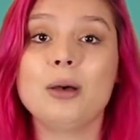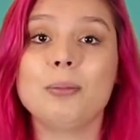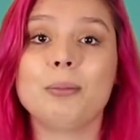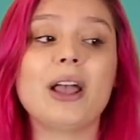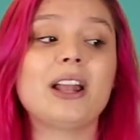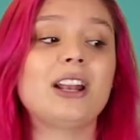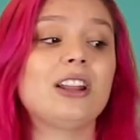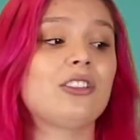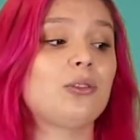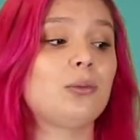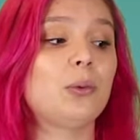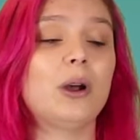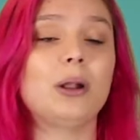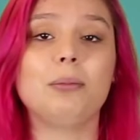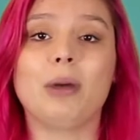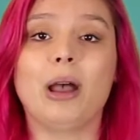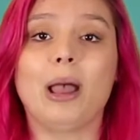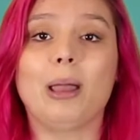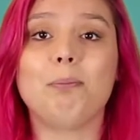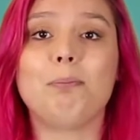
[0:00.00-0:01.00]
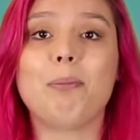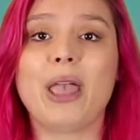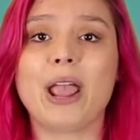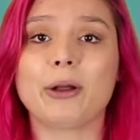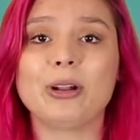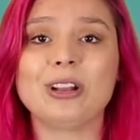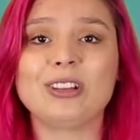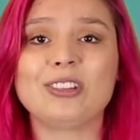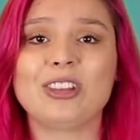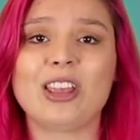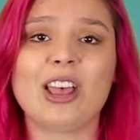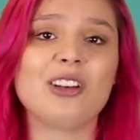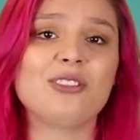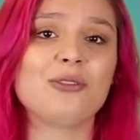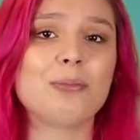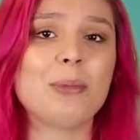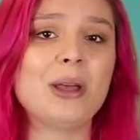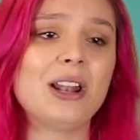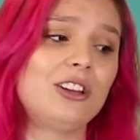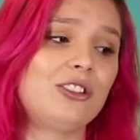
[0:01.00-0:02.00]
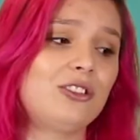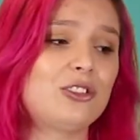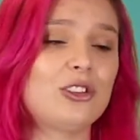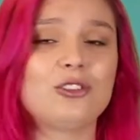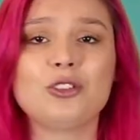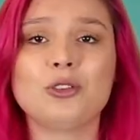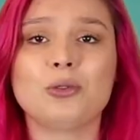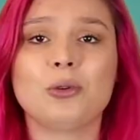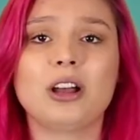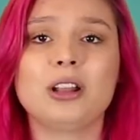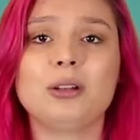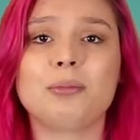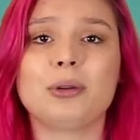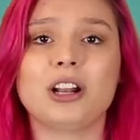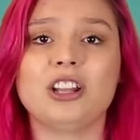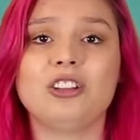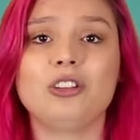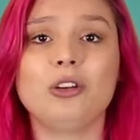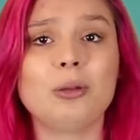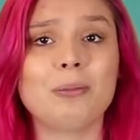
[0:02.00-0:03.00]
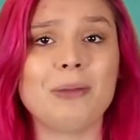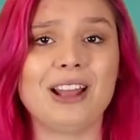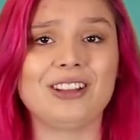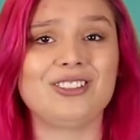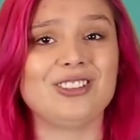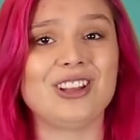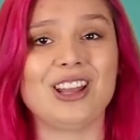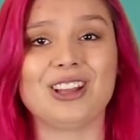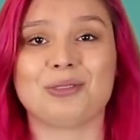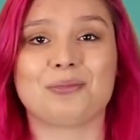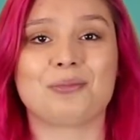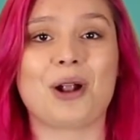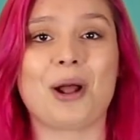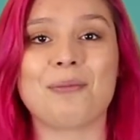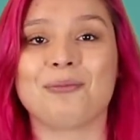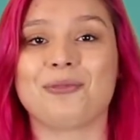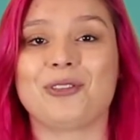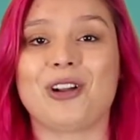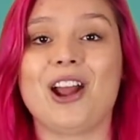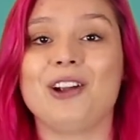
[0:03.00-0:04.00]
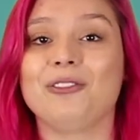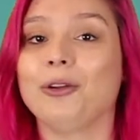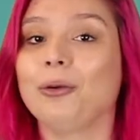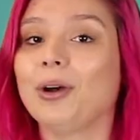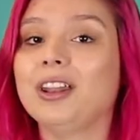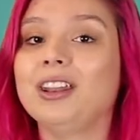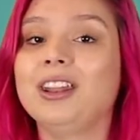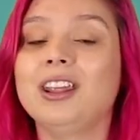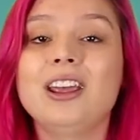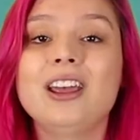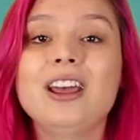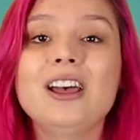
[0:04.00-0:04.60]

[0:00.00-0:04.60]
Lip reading: Minus what my parrots have managed to chew on, but I don't imagine that's a problem for everyone.